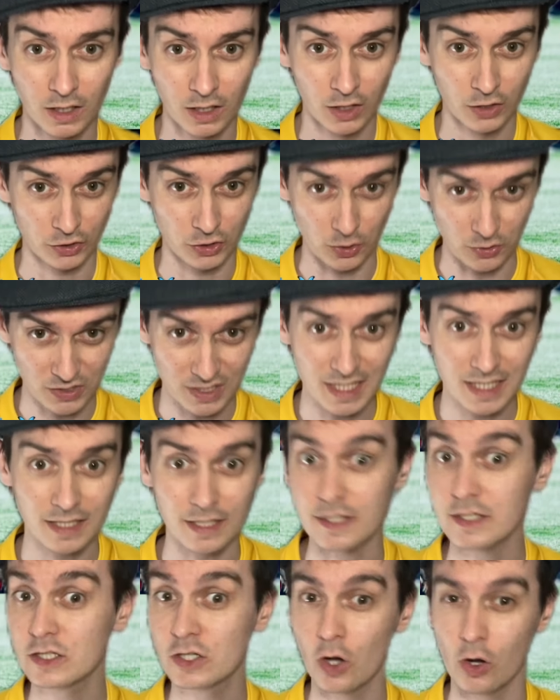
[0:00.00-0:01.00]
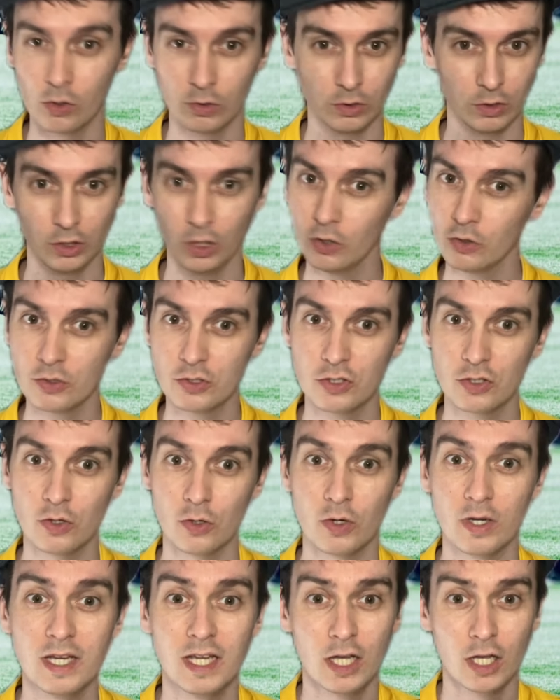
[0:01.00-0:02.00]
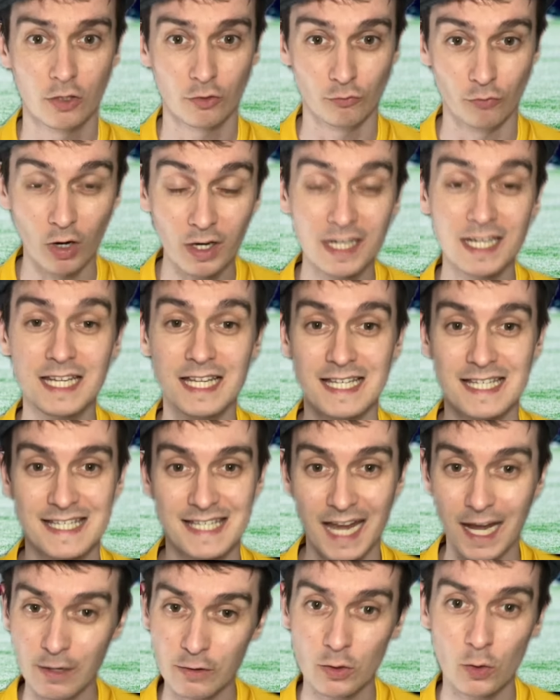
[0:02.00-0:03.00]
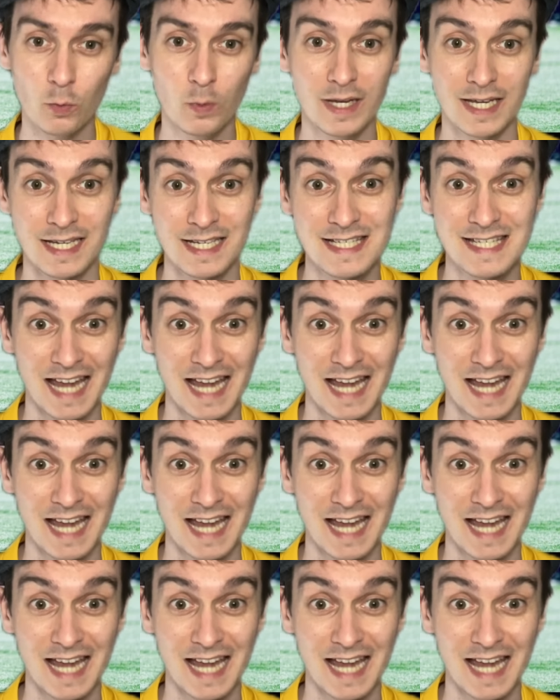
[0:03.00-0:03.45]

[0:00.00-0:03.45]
New Zealand got a lot of joy running down the wings,